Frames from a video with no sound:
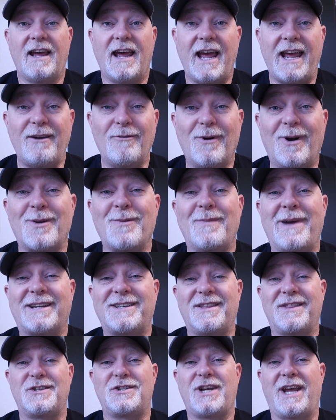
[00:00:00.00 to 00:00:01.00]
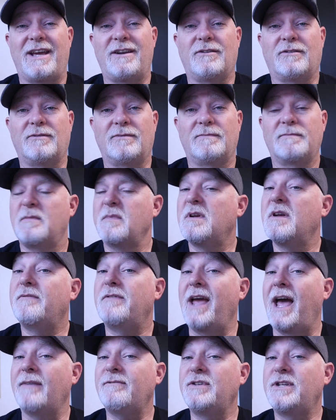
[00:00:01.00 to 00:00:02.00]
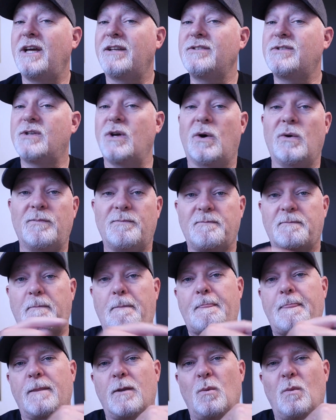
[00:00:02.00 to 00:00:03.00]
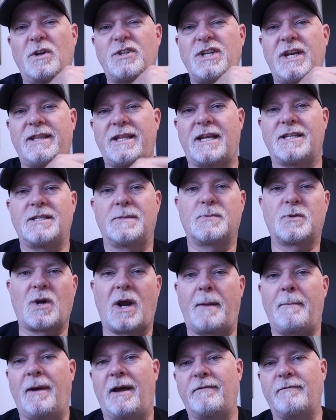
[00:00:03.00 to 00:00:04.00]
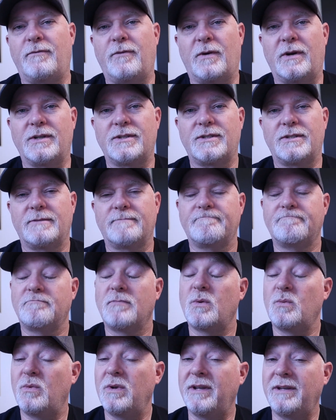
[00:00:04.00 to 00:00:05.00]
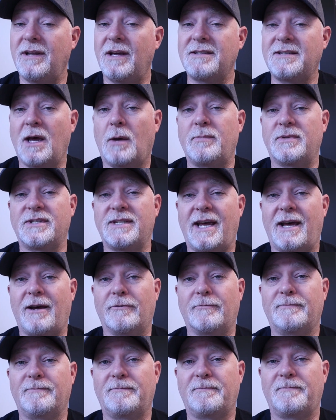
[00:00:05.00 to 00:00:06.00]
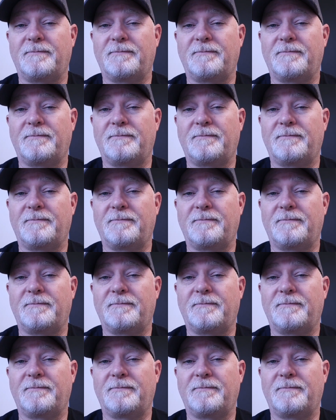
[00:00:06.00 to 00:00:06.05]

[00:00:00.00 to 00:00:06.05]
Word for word: Hey, welcome back to the channel. If you haven't done so, why don't you hit that subscribe button for us? It really does help us out.